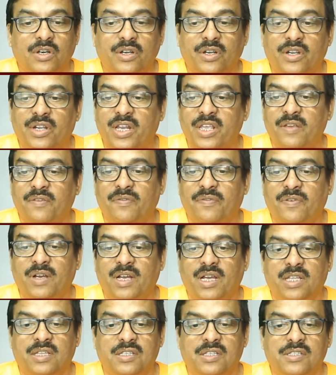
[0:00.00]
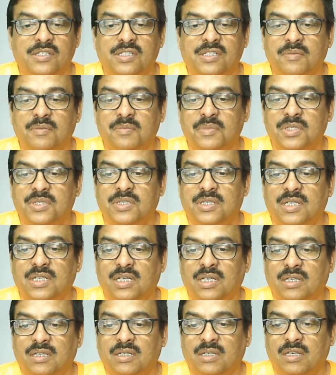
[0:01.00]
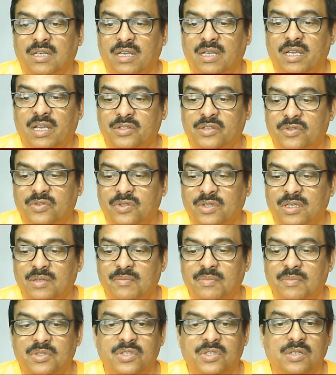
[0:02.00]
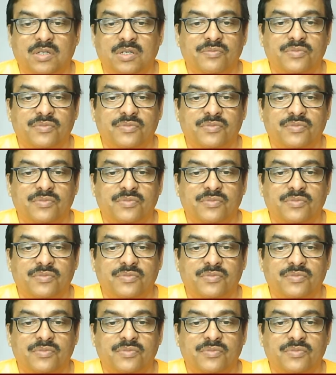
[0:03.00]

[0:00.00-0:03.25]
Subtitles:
d5. This is a mistake. Actually, bishop